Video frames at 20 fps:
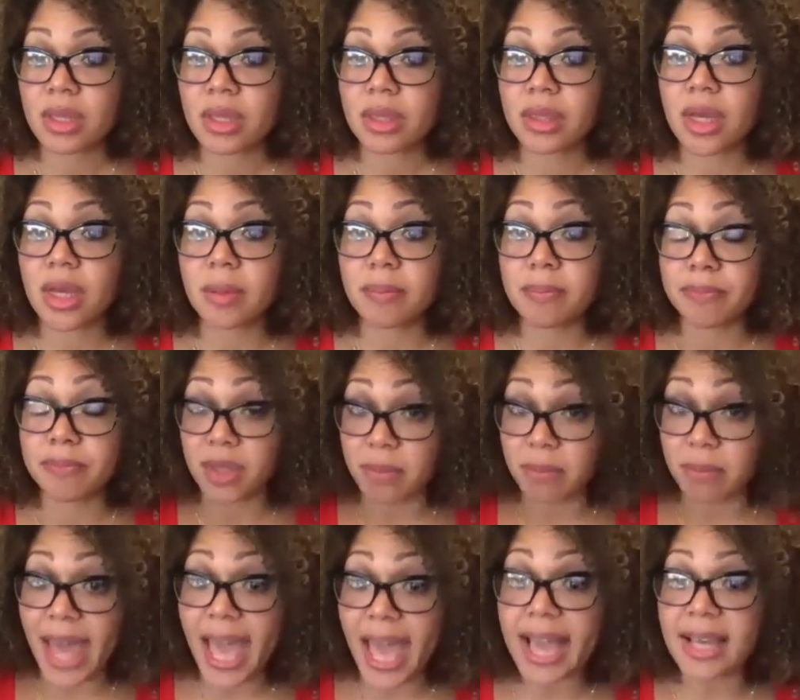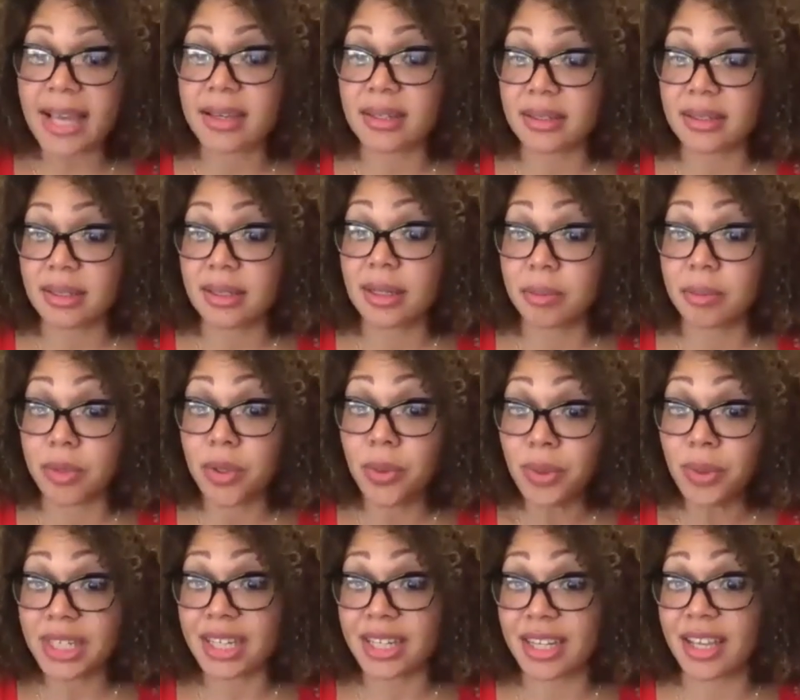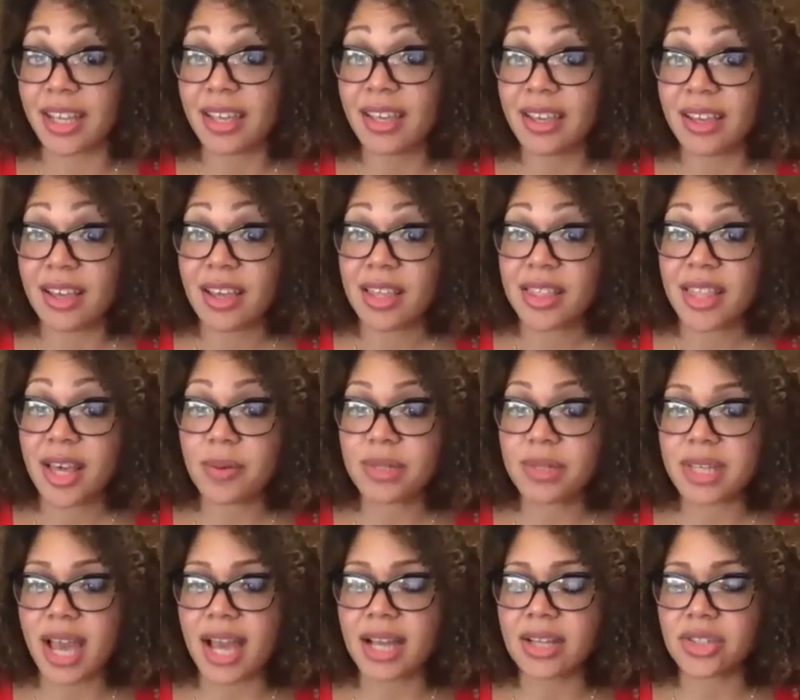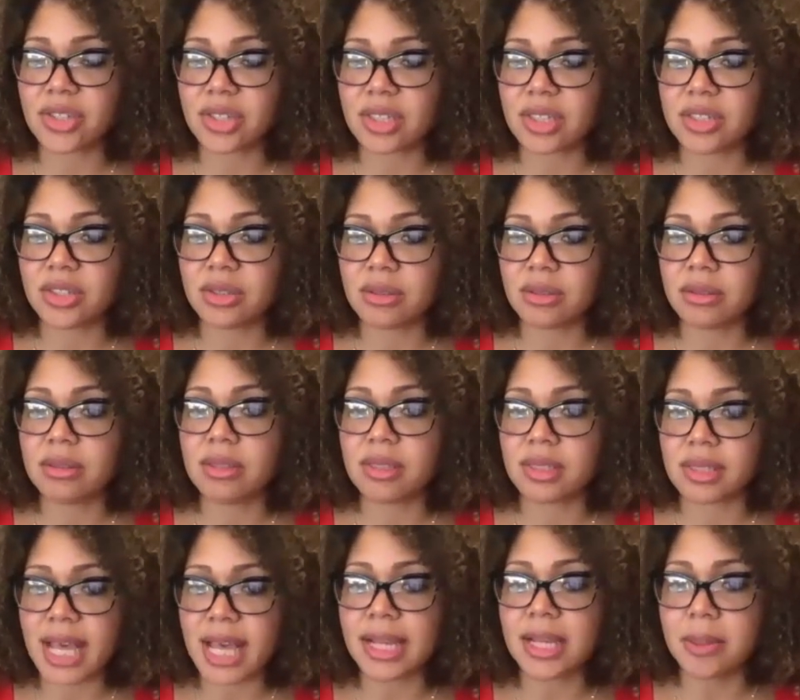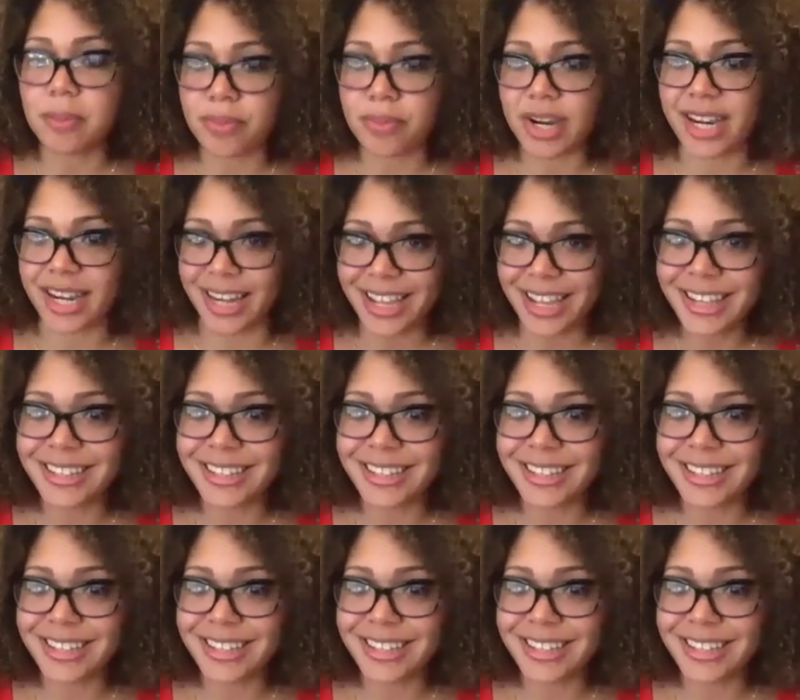the the black community that was actually celebrating